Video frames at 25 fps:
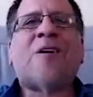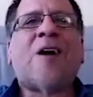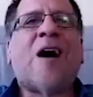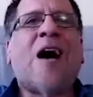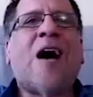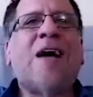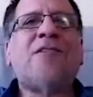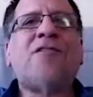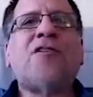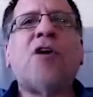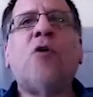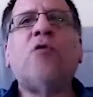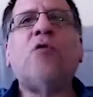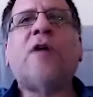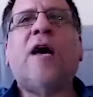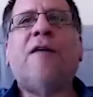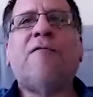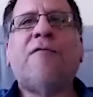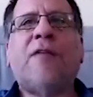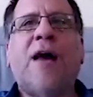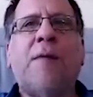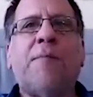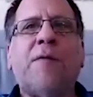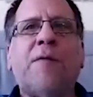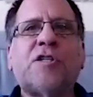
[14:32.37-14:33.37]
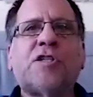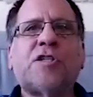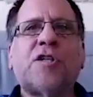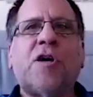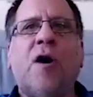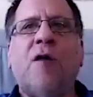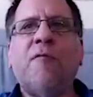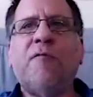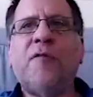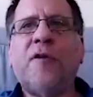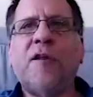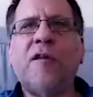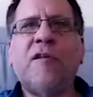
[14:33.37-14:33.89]
I don't have that much
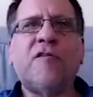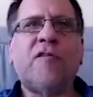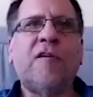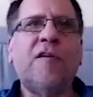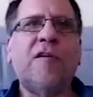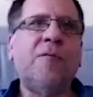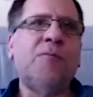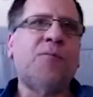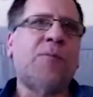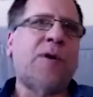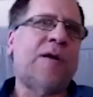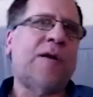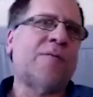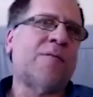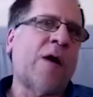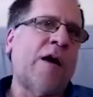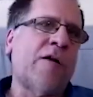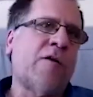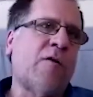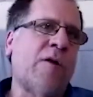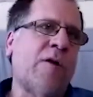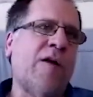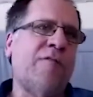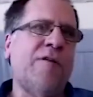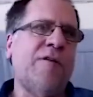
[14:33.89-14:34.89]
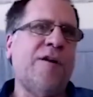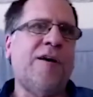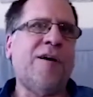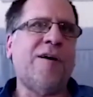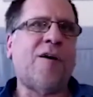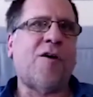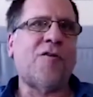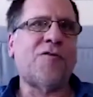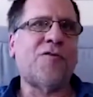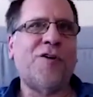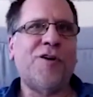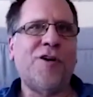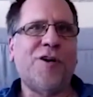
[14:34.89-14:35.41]
confidence in, but I don't have any
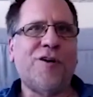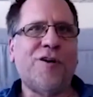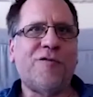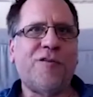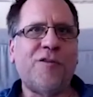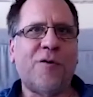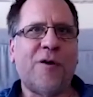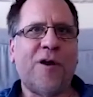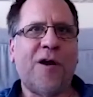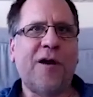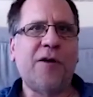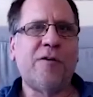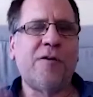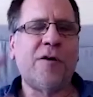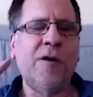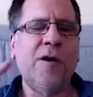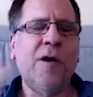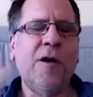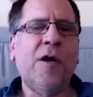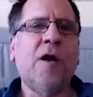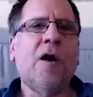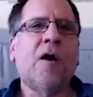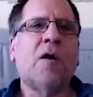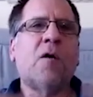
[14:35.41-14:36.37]
alternative to it either,